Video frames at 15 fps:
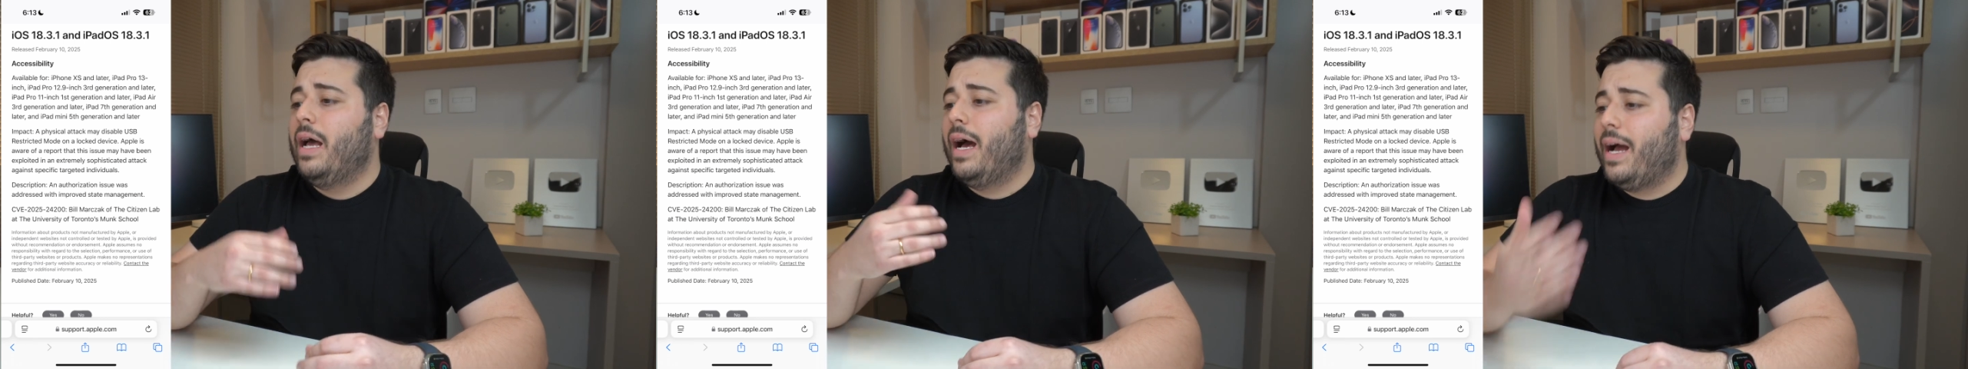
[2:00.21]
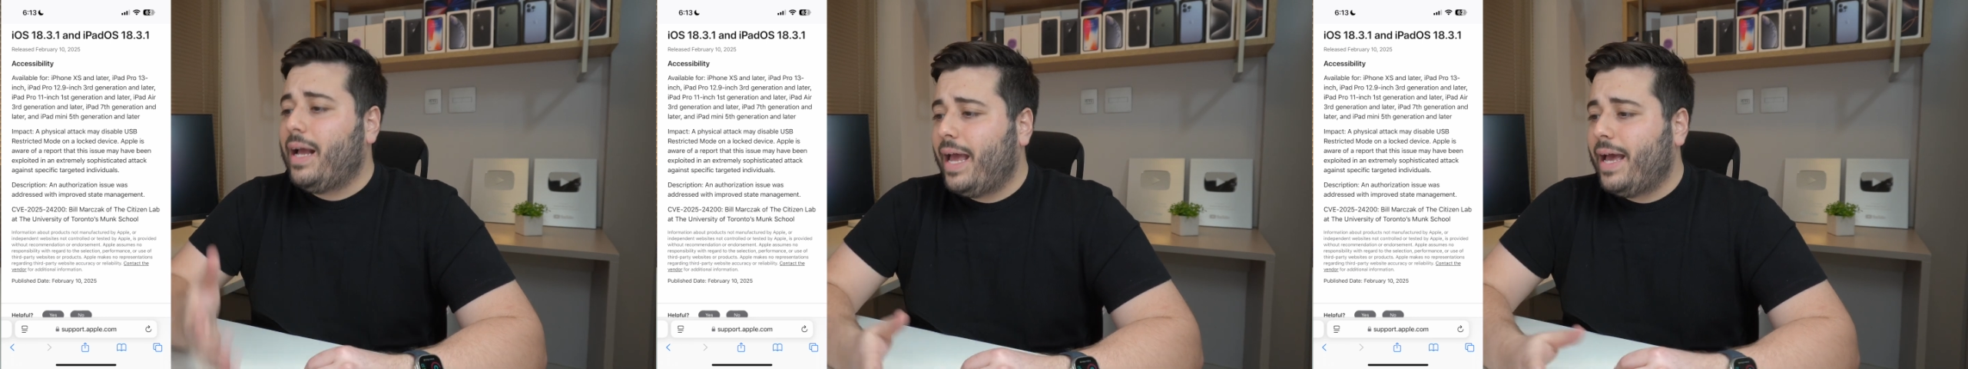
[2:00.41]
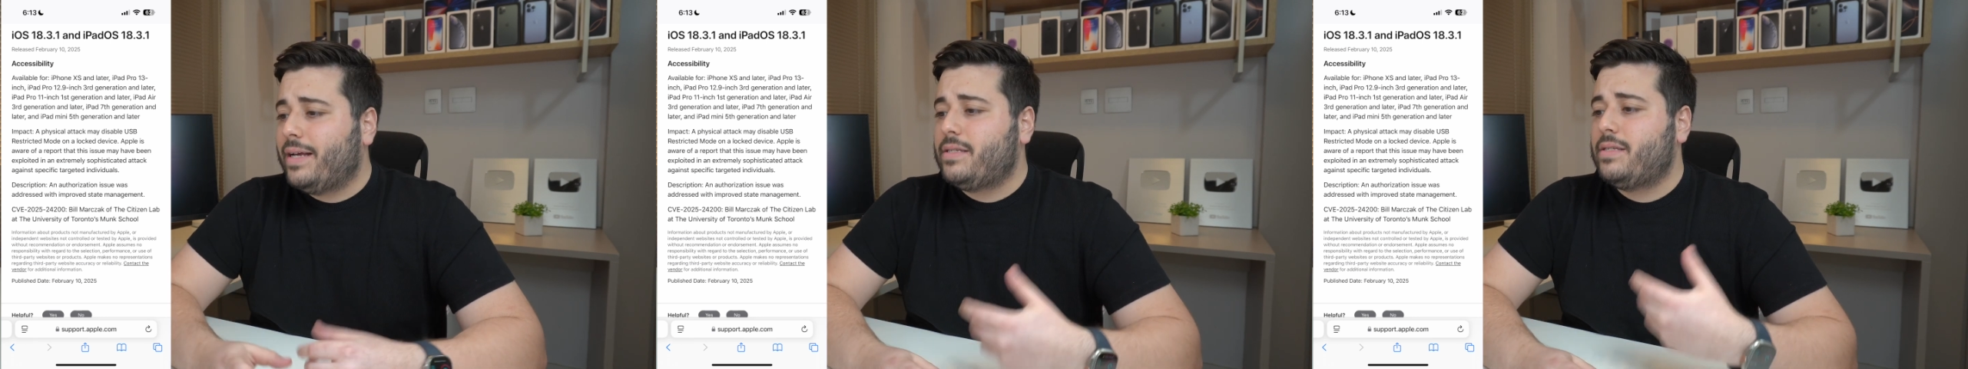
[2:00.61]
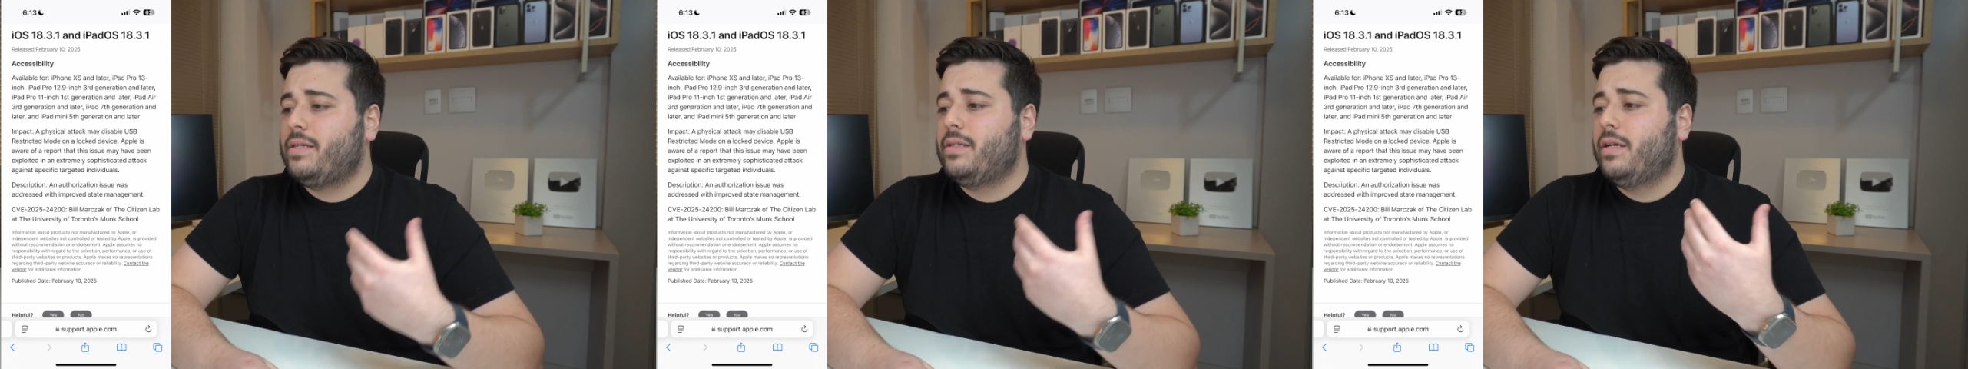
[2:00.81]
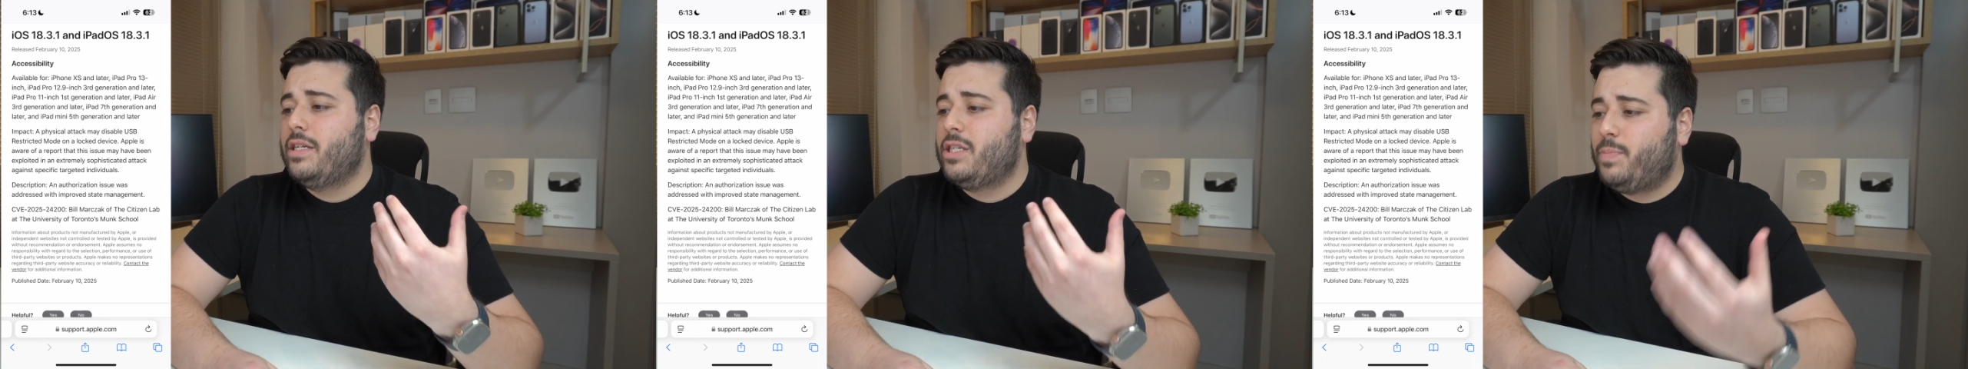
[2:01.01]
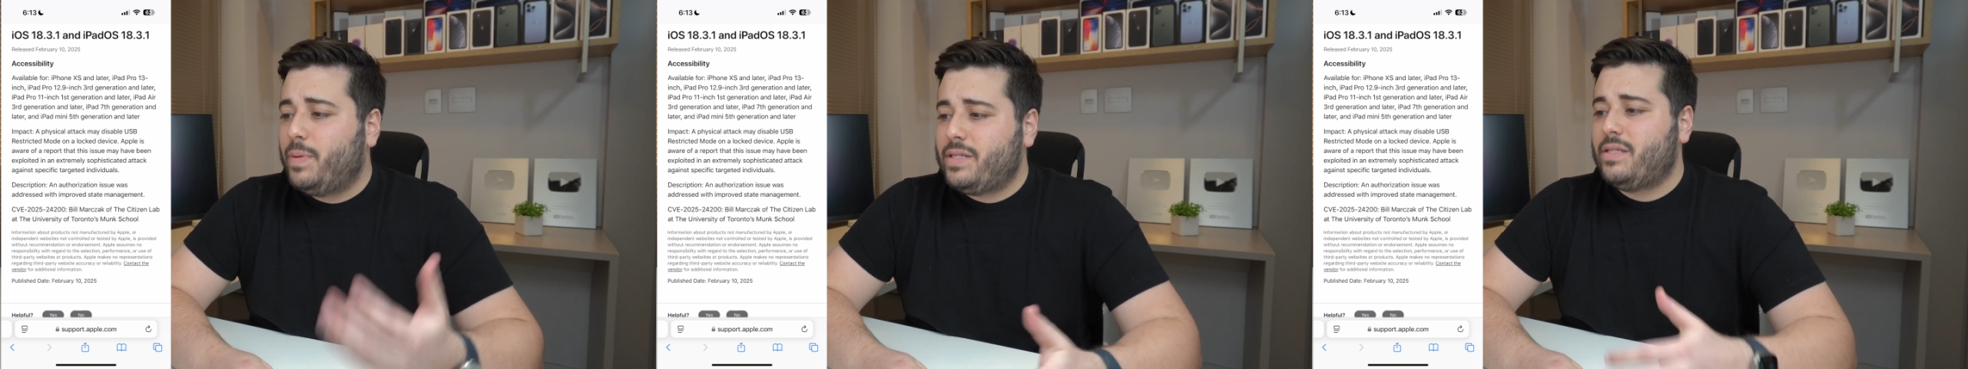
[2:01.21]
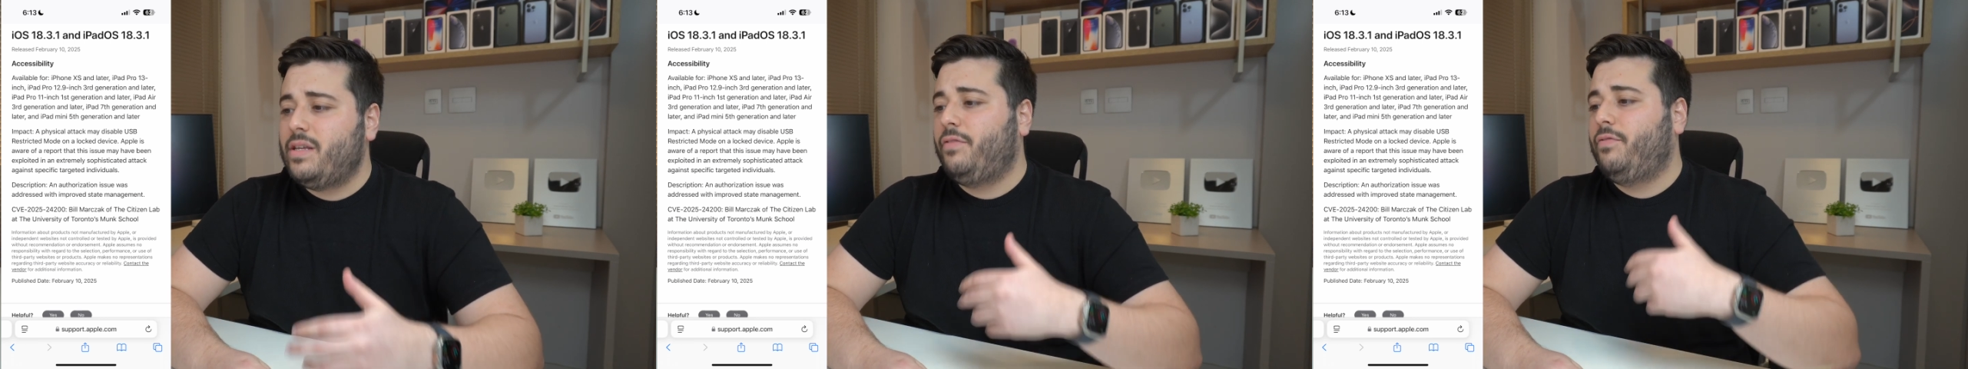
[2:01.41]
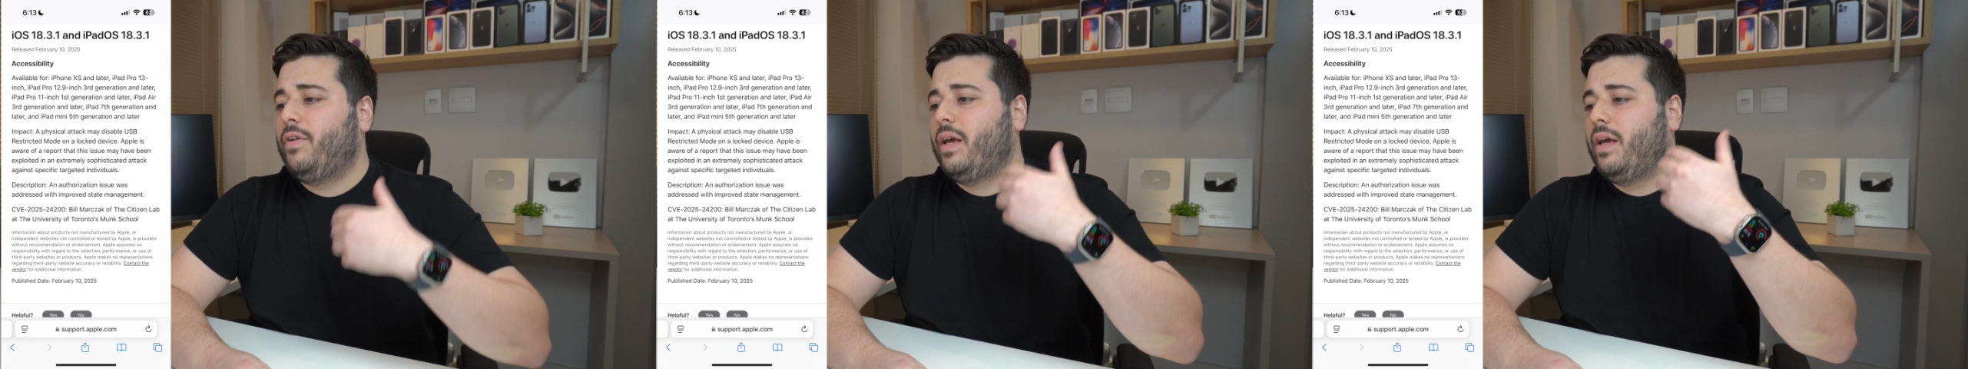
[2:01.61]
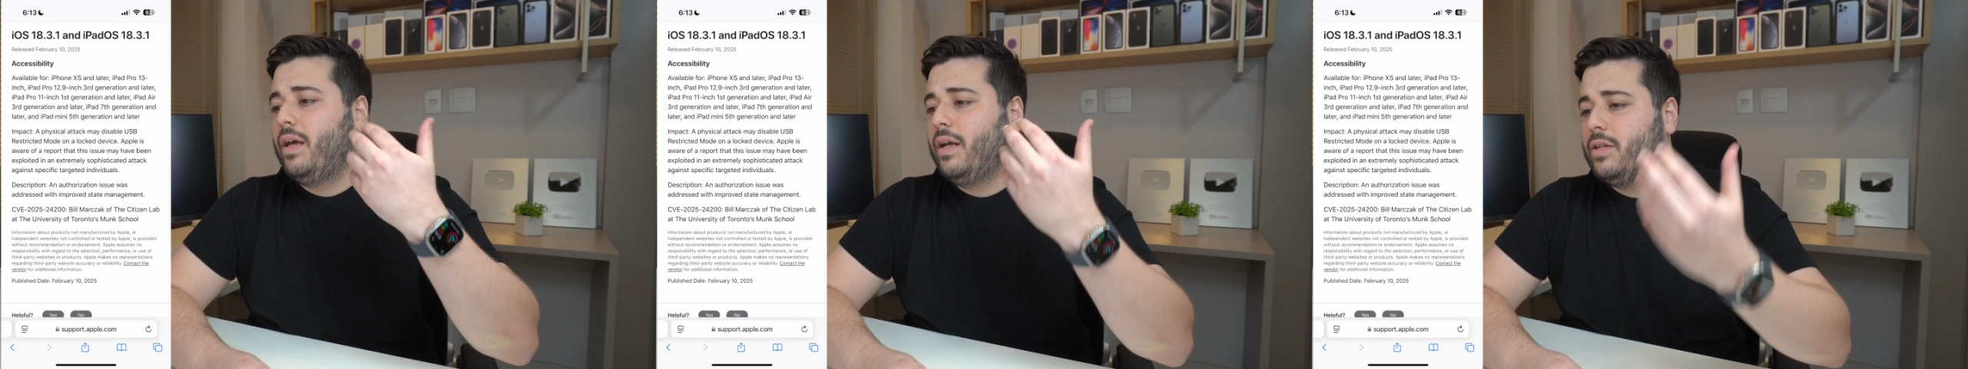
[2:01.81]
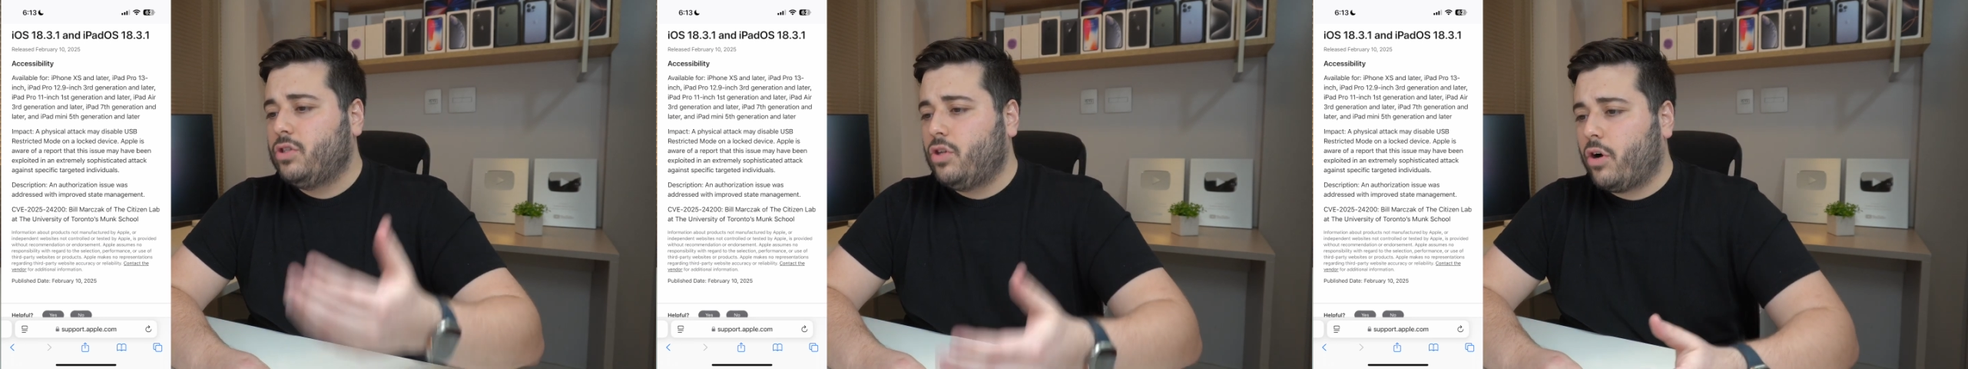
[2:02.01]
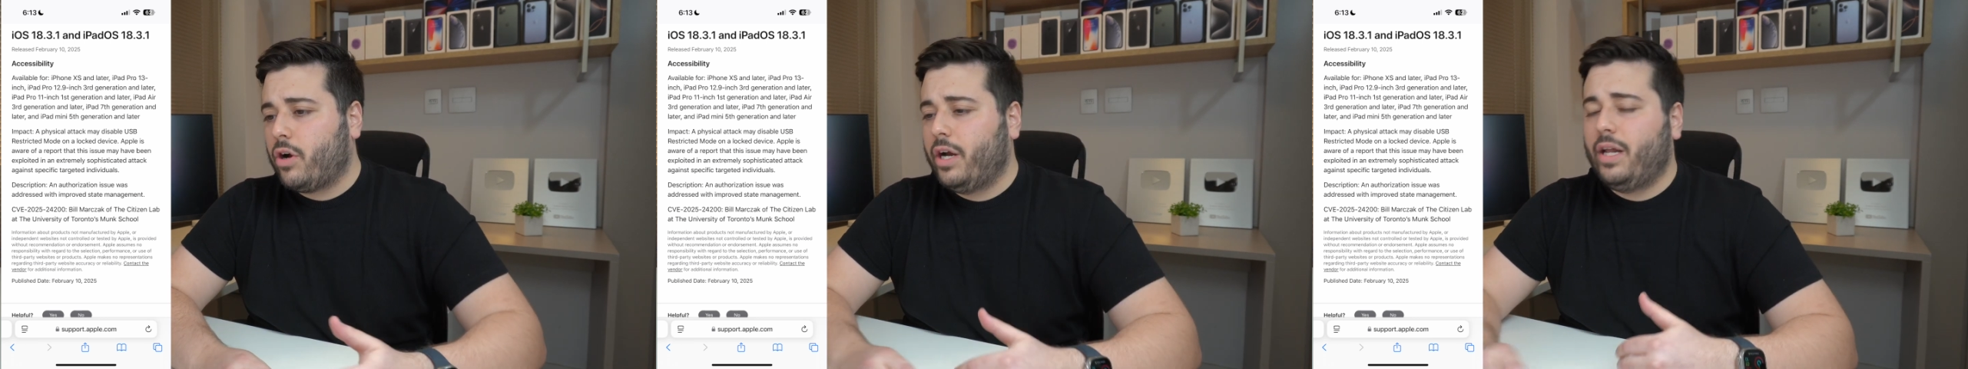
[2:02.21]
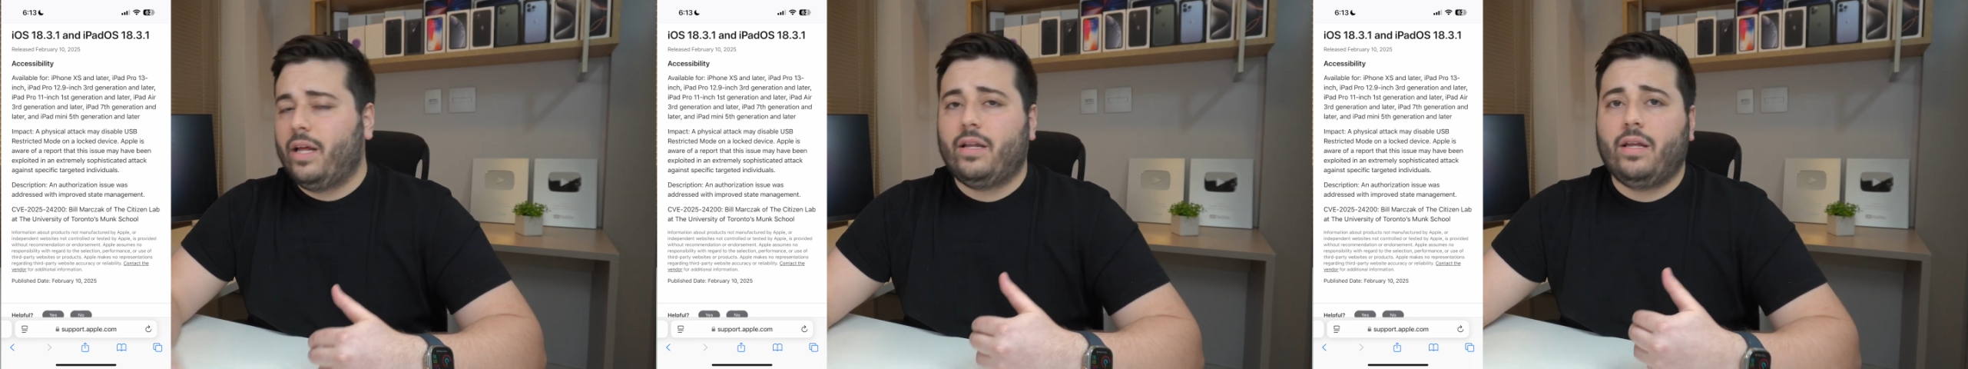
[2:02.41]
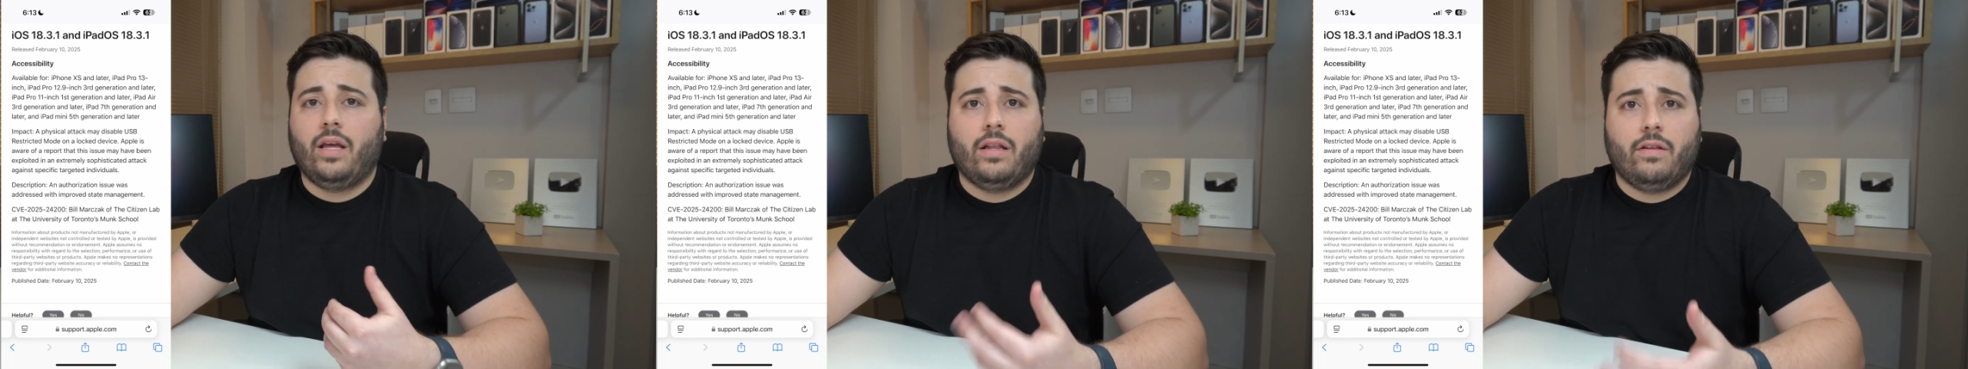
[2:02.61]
against specific targeted